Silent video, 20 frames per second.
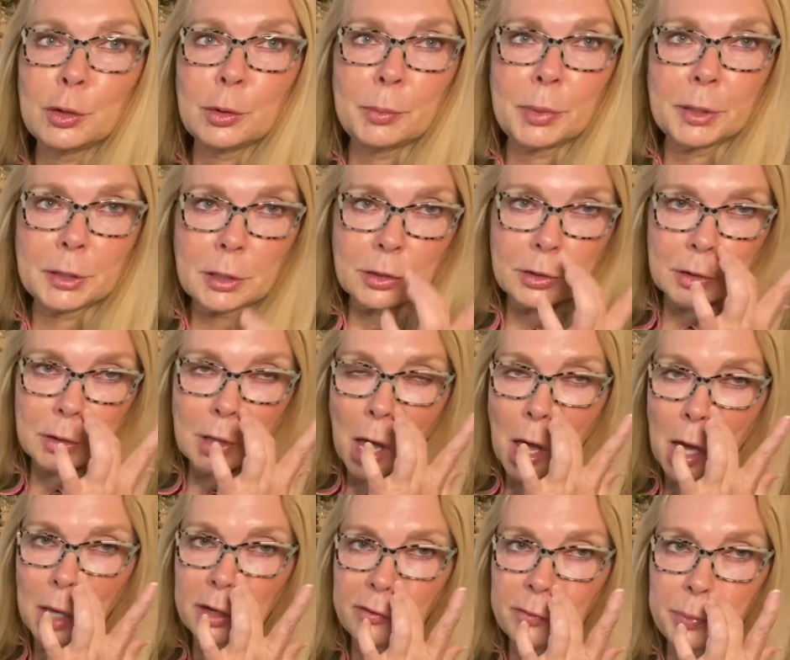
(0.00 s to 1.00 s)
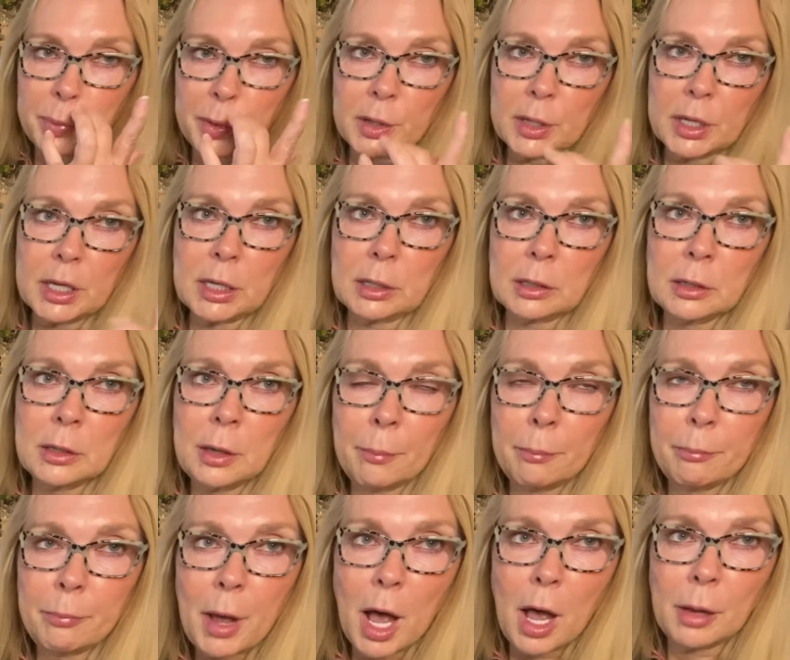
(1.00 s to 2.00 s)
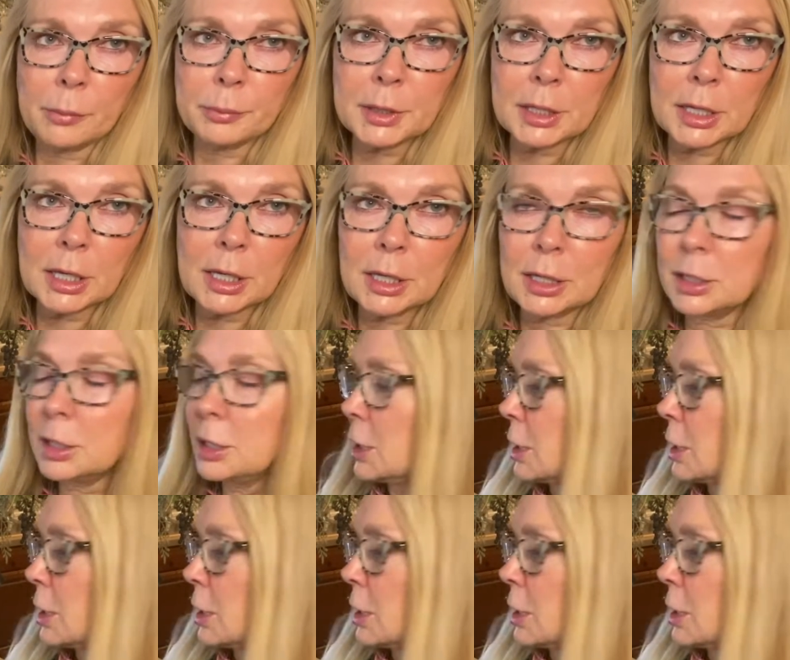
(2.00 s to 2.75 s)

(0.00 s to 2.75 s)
but the thought of putting pumpkin